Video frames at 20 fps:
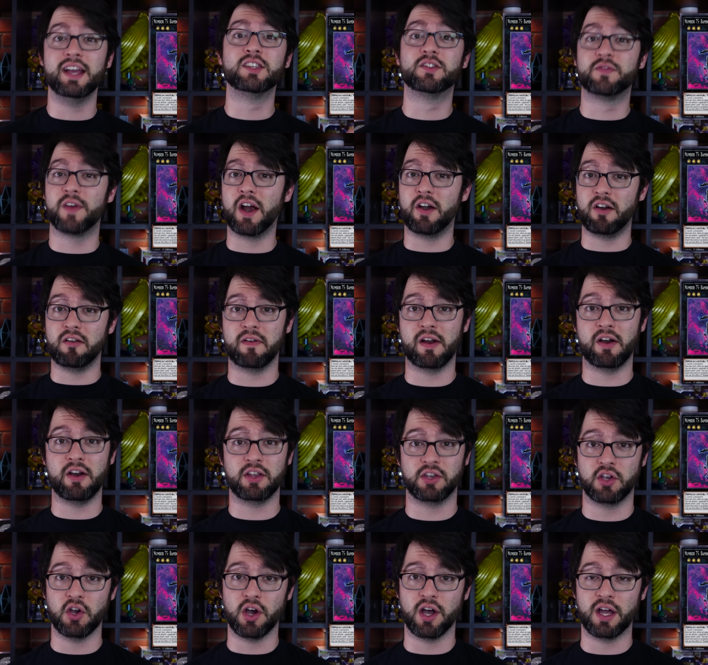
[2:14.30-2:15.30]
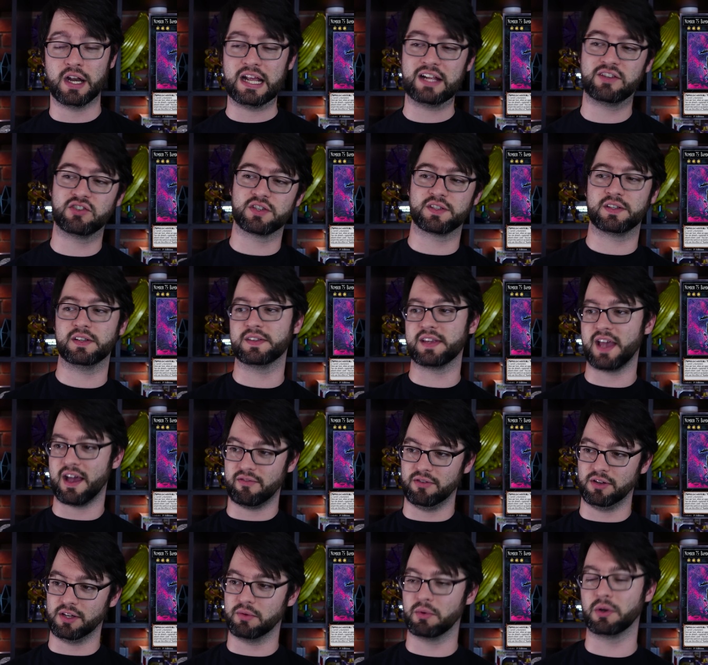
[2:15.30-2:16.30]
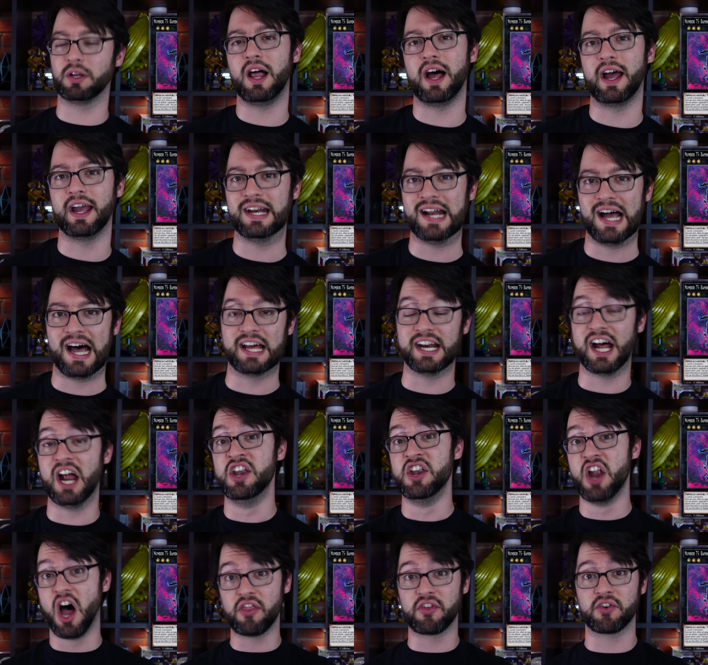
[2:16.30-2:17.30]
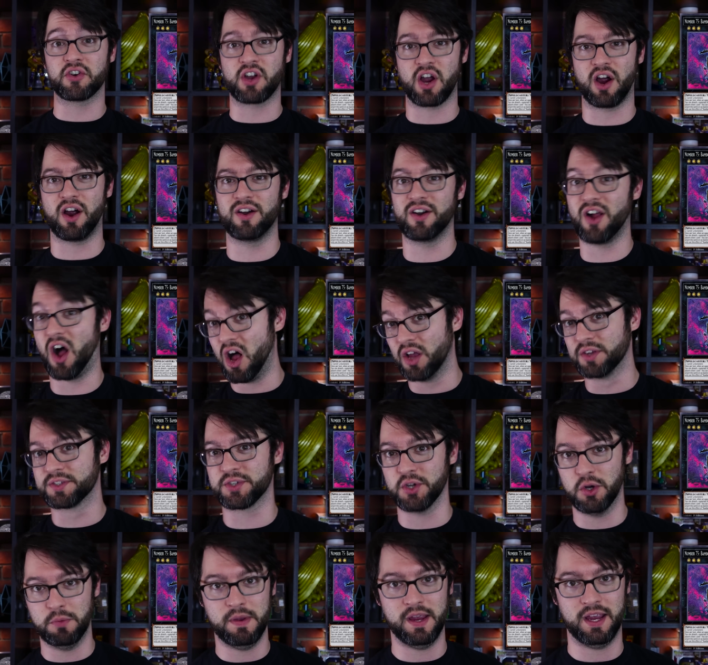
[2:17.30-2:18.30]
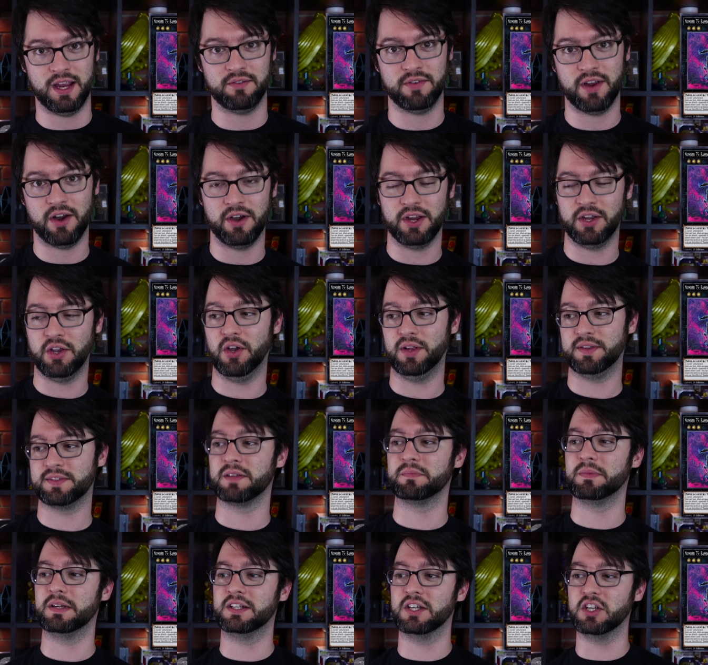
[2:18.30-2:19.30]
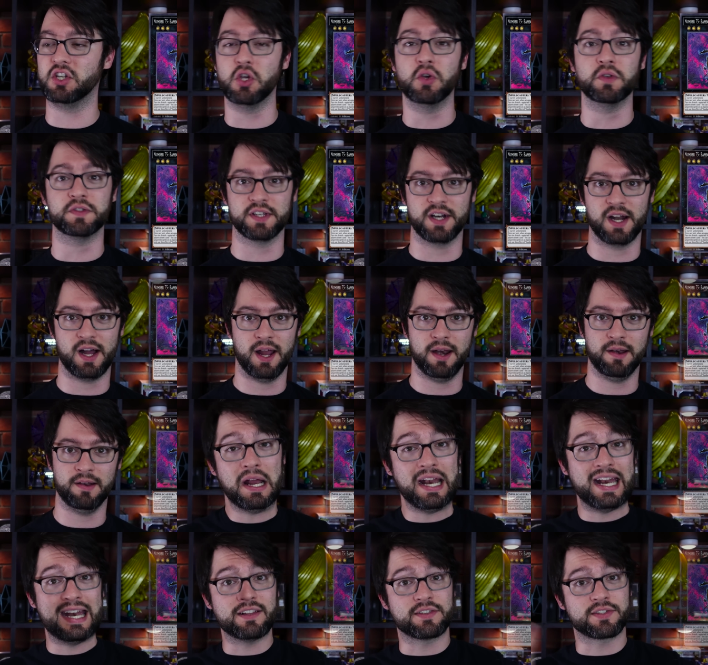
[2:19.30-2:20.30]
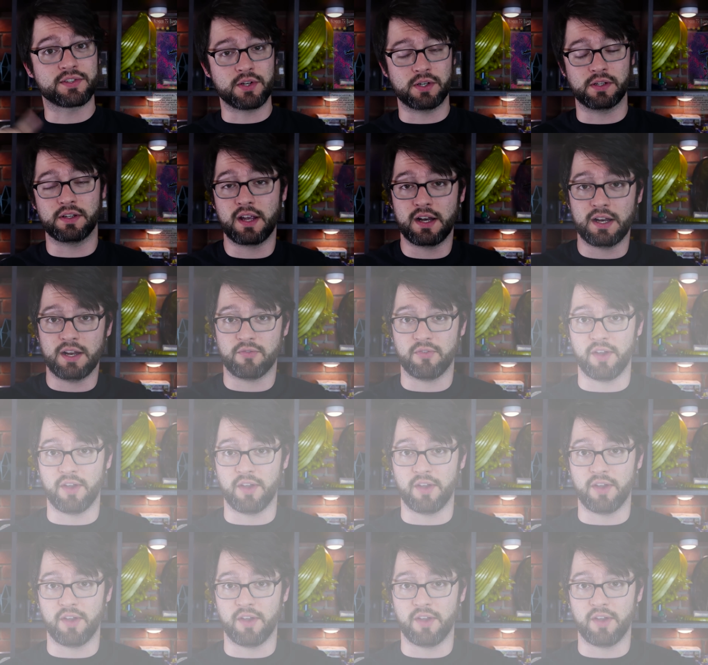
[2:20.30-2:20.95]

is very, very good. It's just it's heavily reliant on another card also being very good, something to use it on. But it is certainly a neat